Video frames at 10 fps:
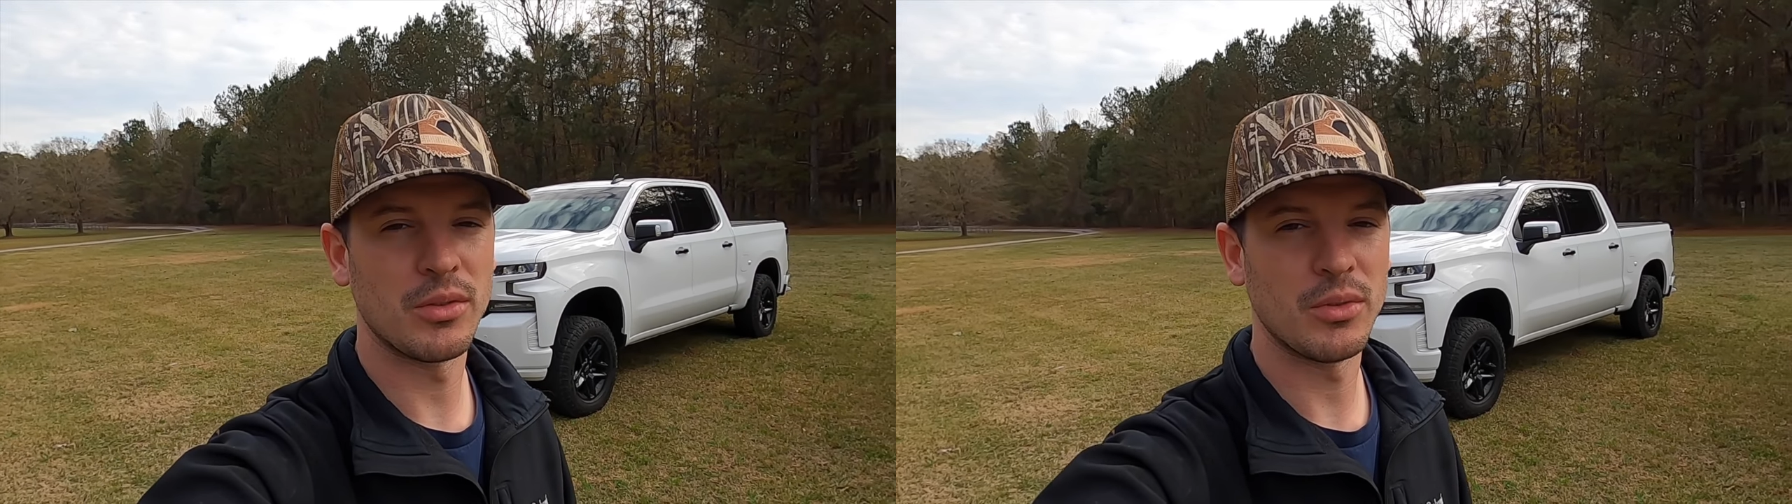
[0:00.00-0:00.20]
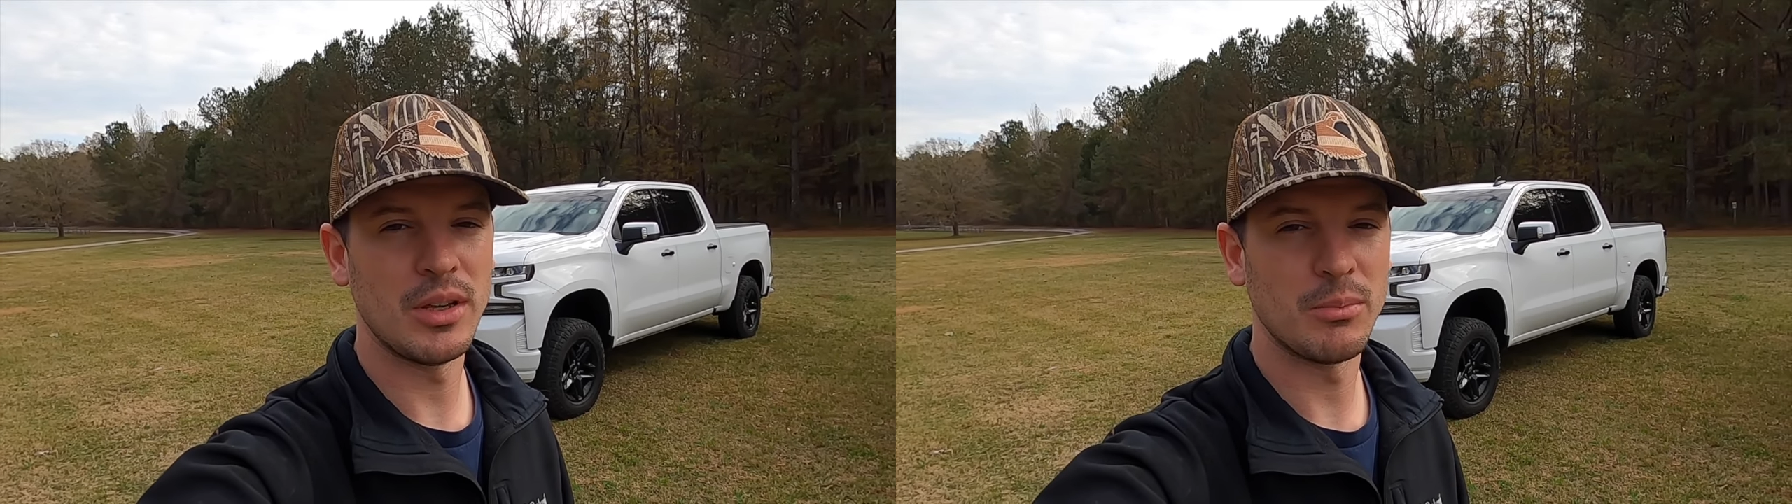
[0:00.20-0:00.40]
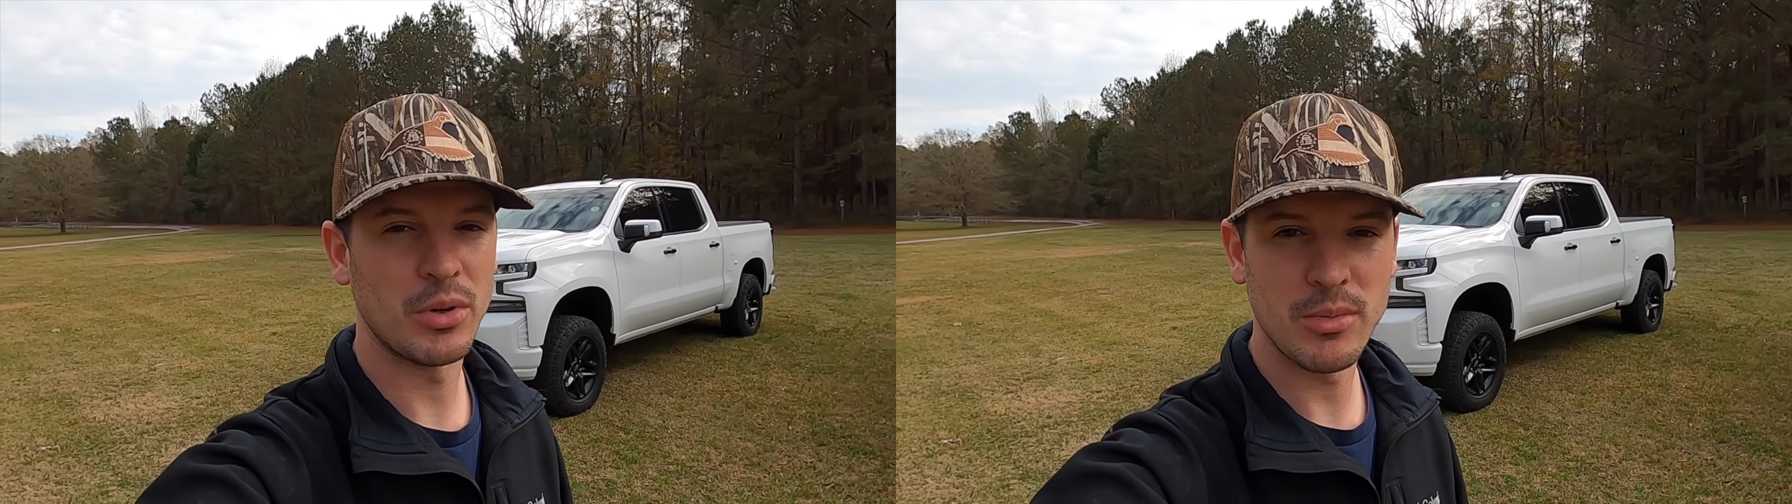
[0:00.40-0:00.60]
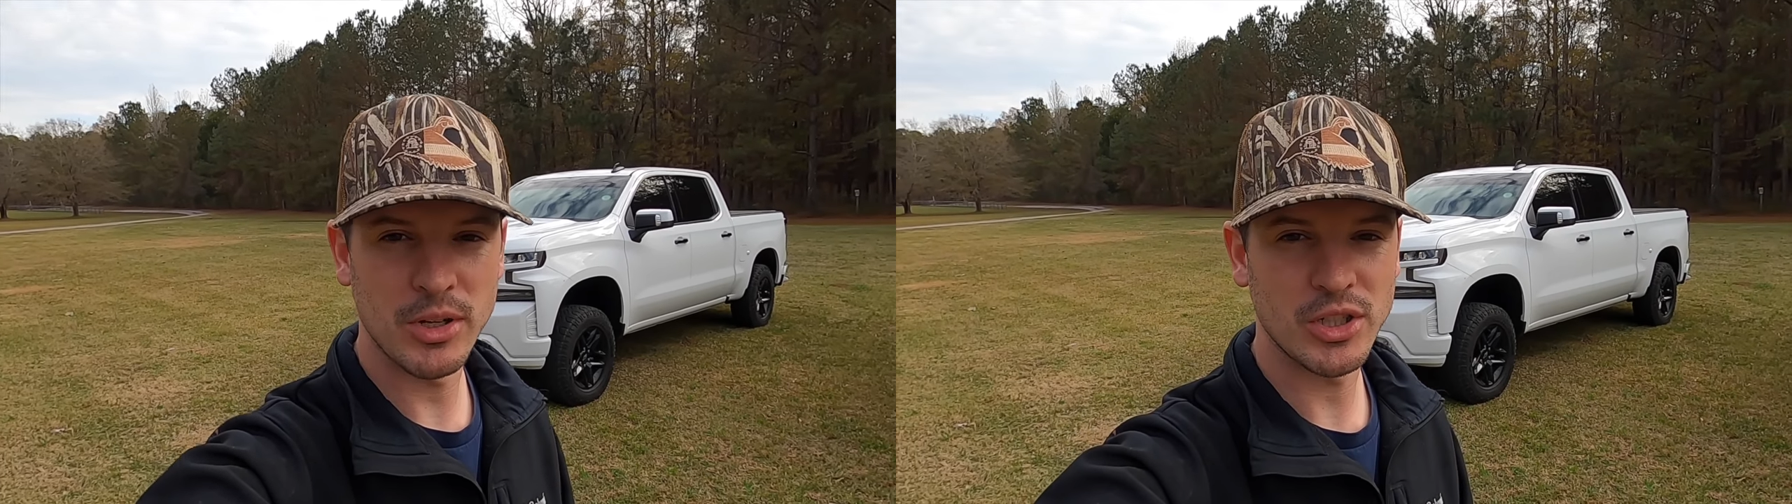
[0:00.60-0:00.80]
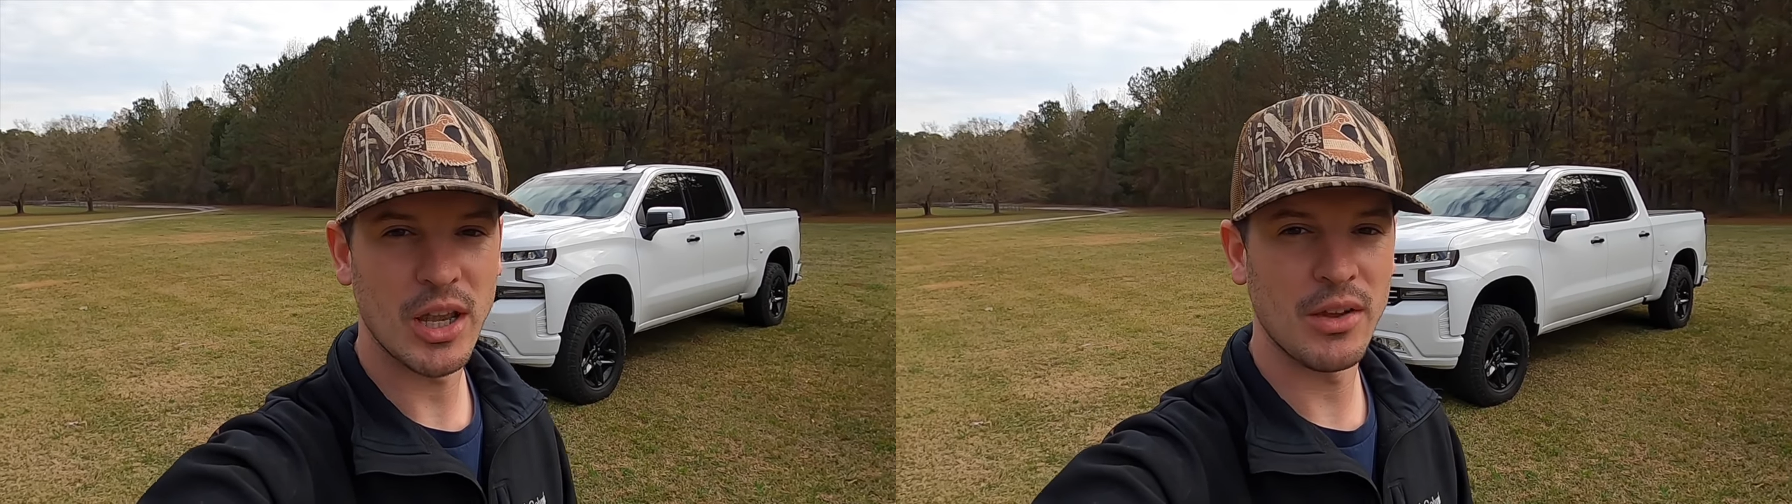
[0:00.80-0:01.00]
three in pretty
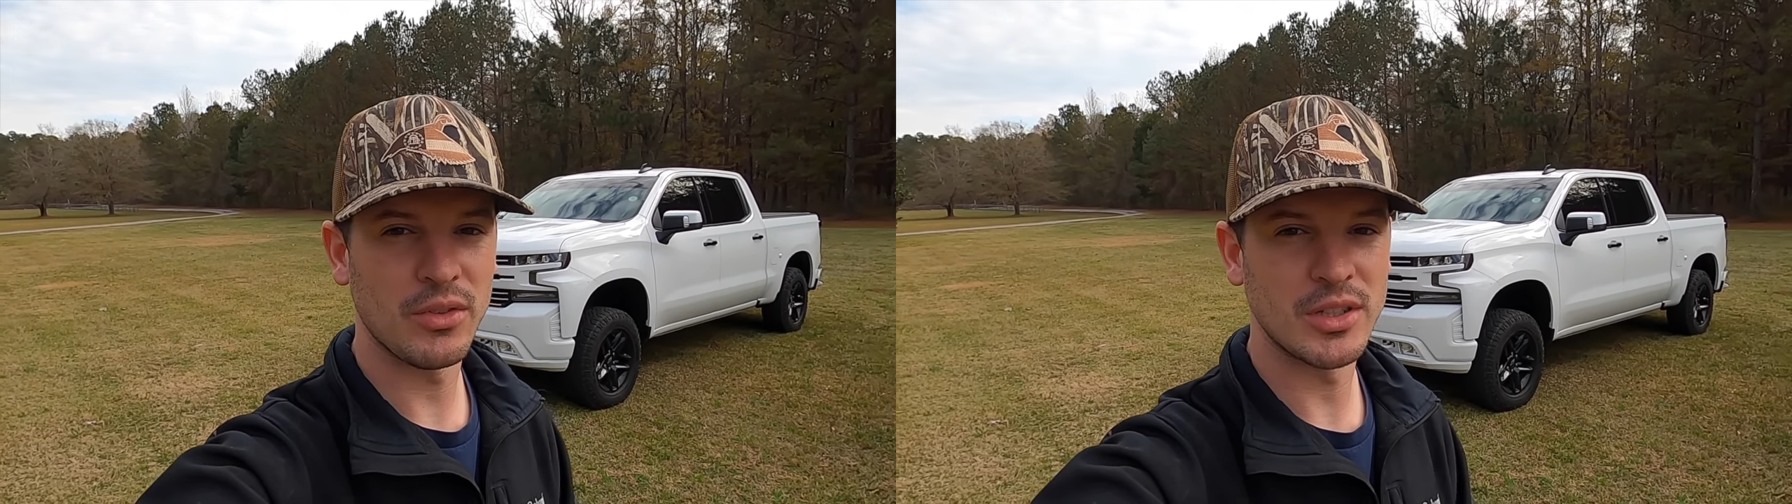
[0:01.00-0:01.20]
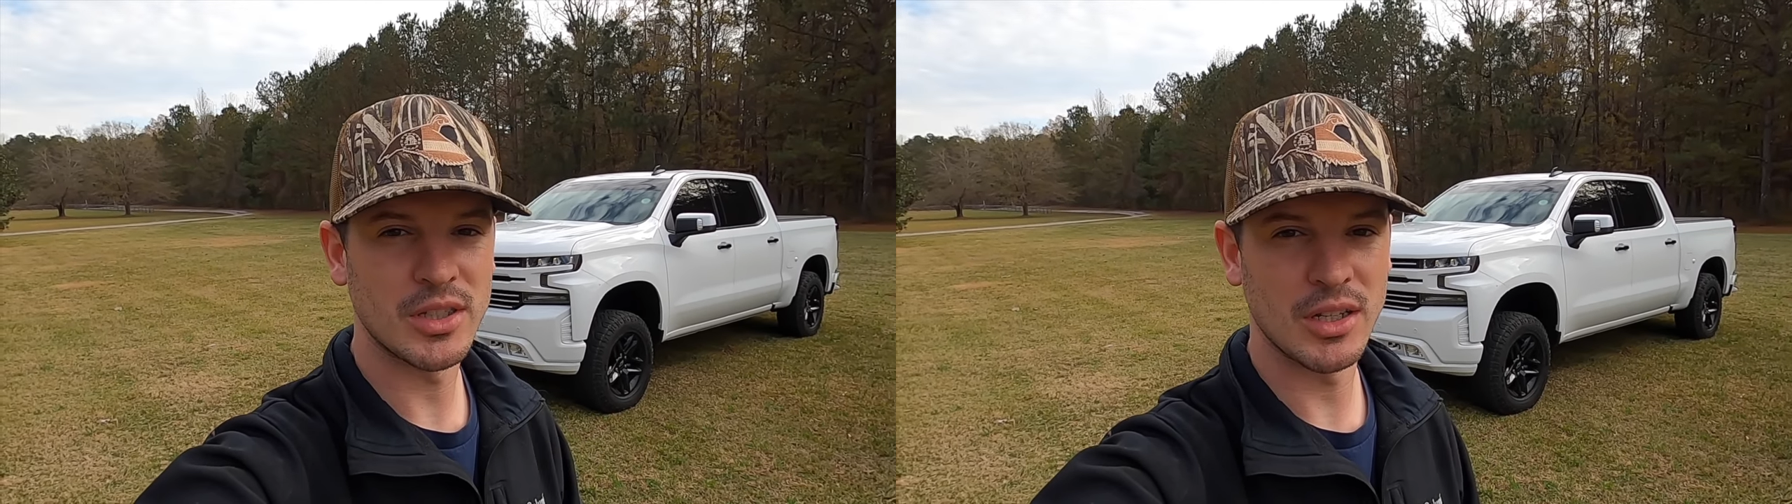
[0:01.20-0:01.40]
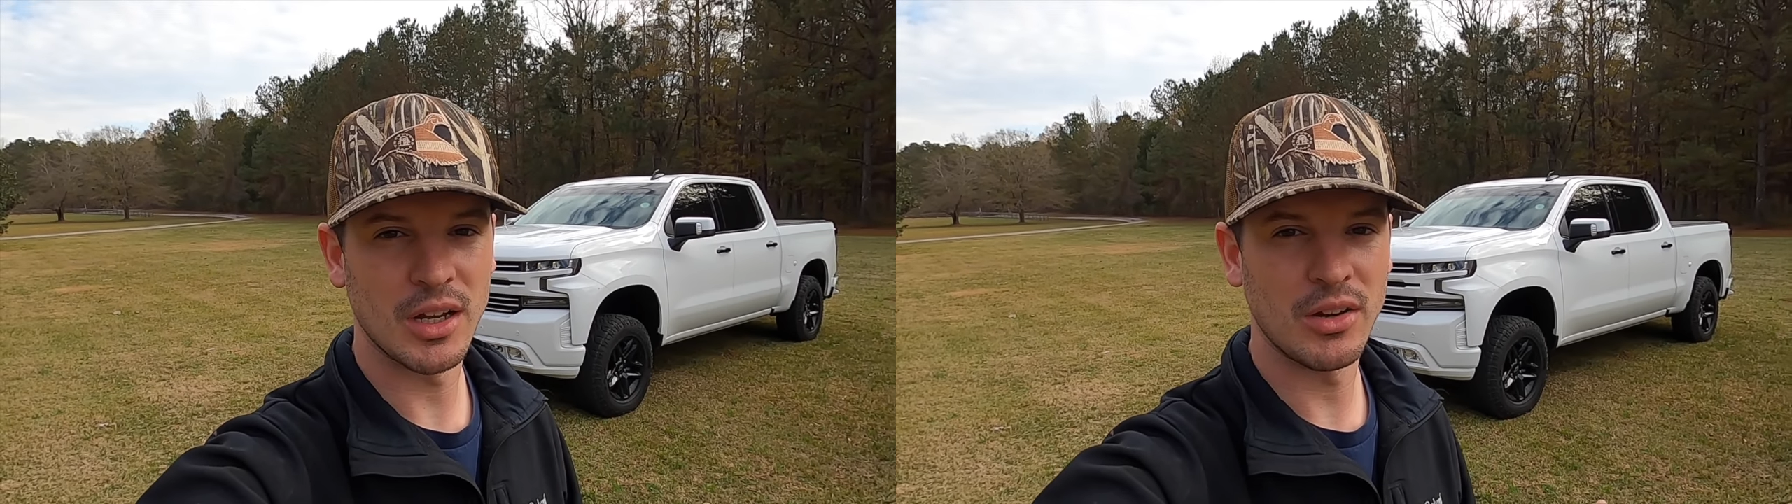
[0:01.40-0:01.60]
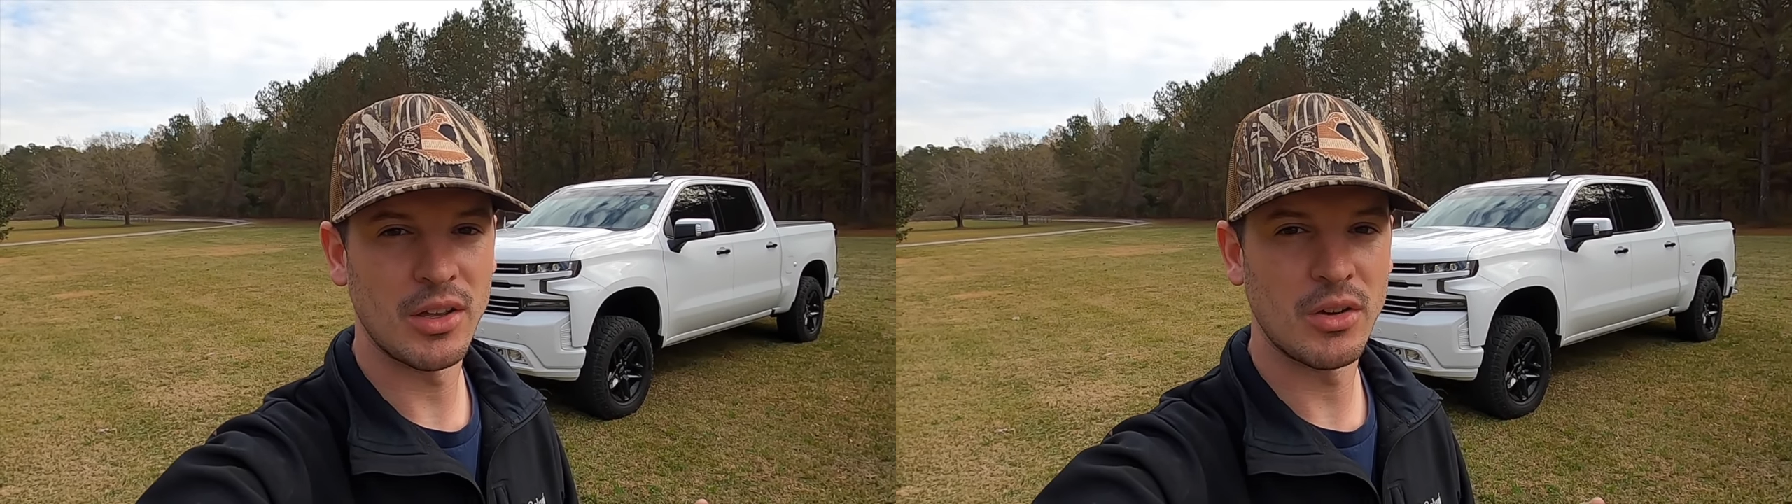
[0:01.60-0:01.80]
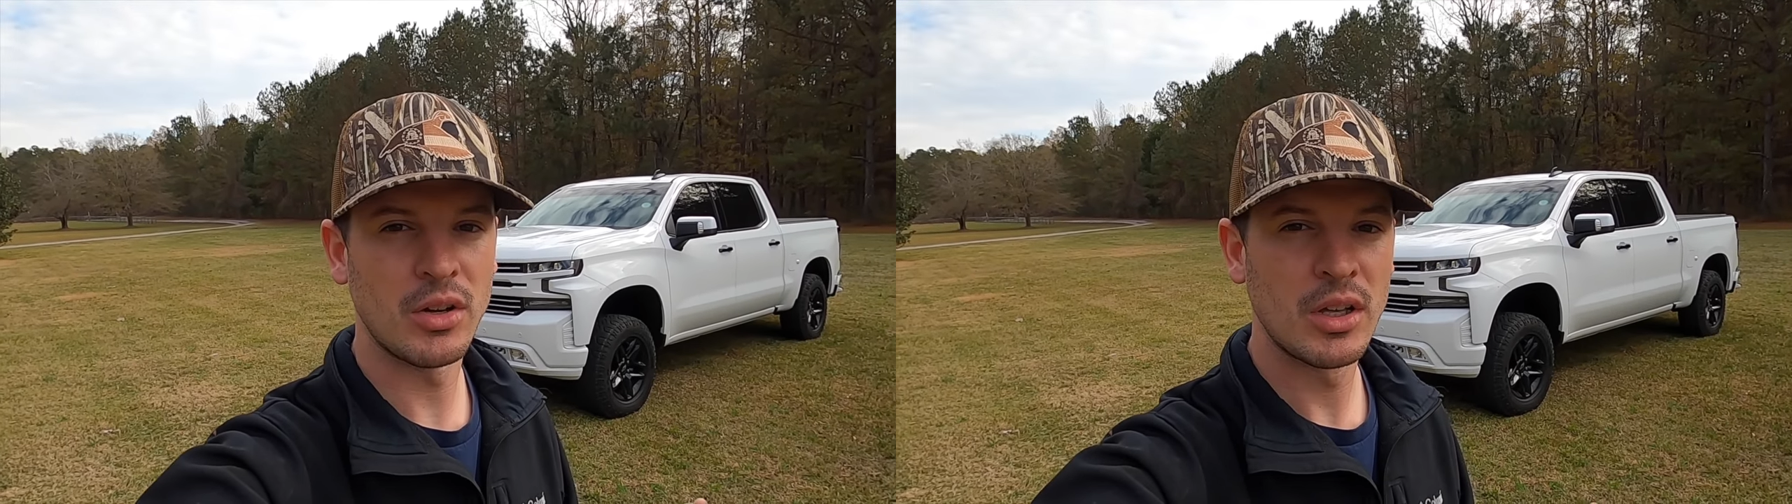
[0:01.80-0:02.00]
much every
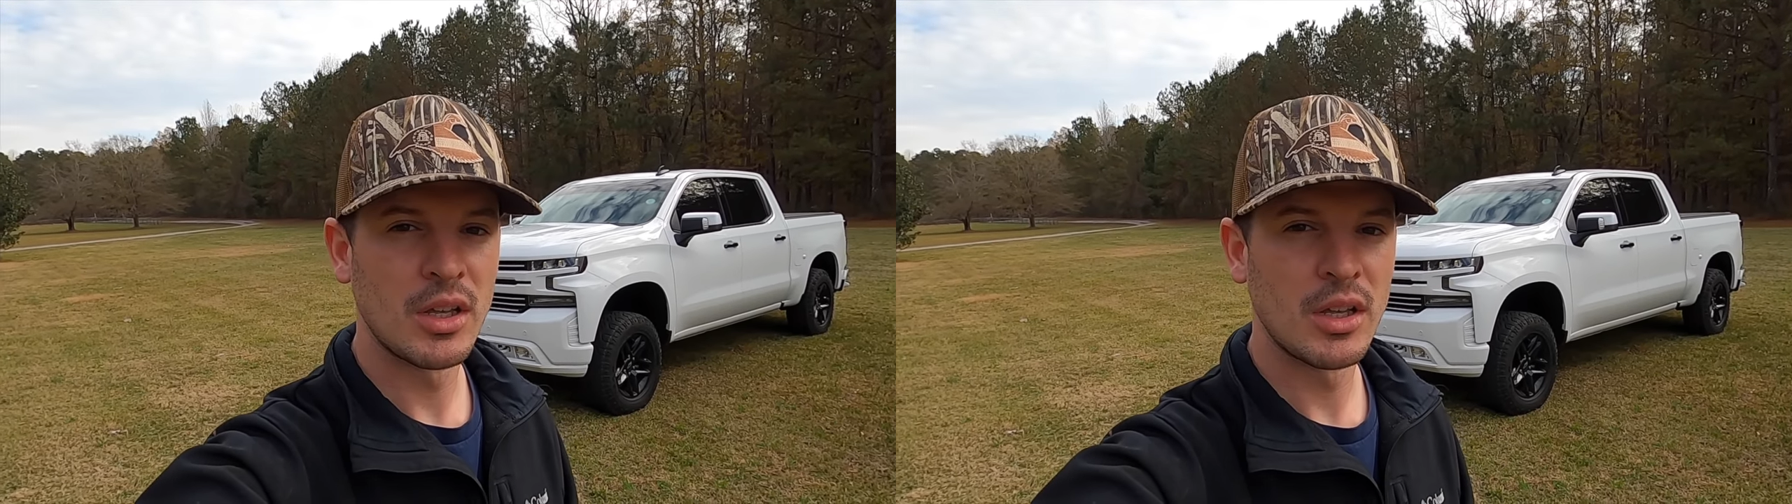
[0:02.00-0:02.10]
scenario.